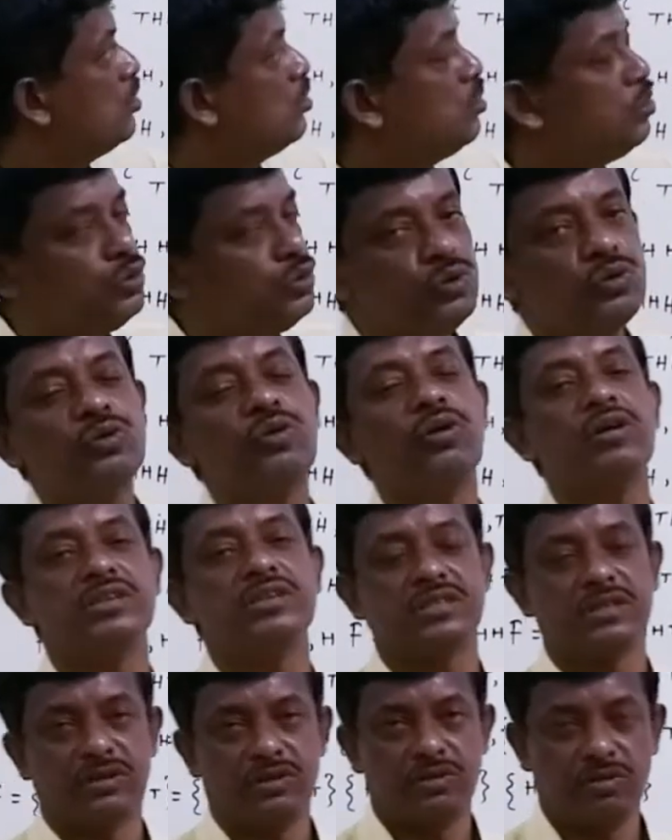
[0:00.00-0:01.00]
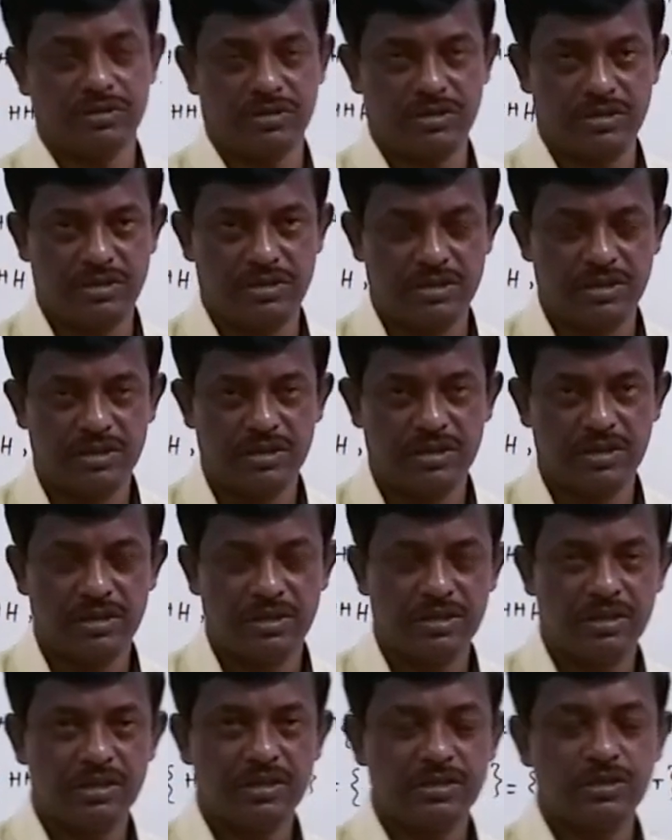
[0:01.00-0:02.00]
2 coins are tossed.
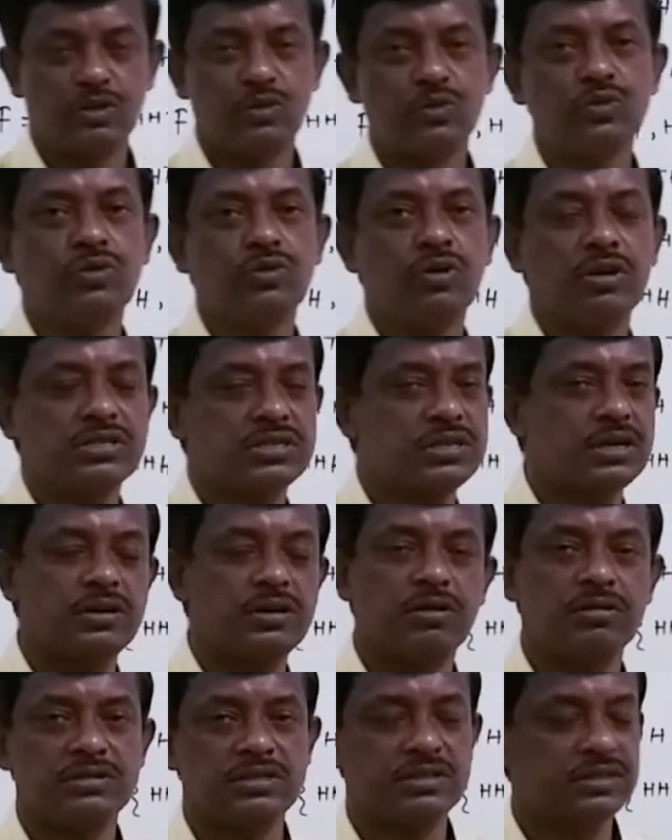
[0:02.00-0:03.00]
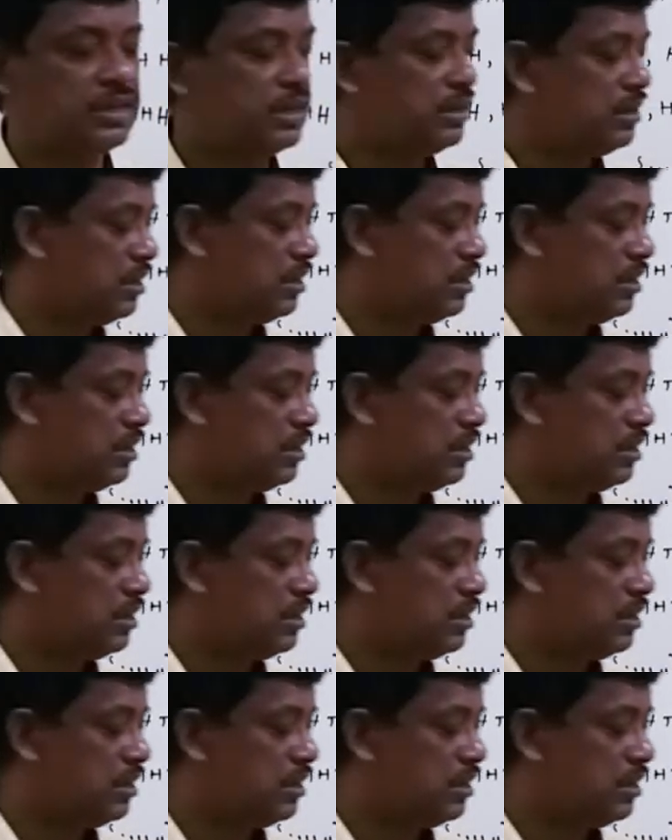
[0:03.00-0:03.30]
So 2 coins are tossed, then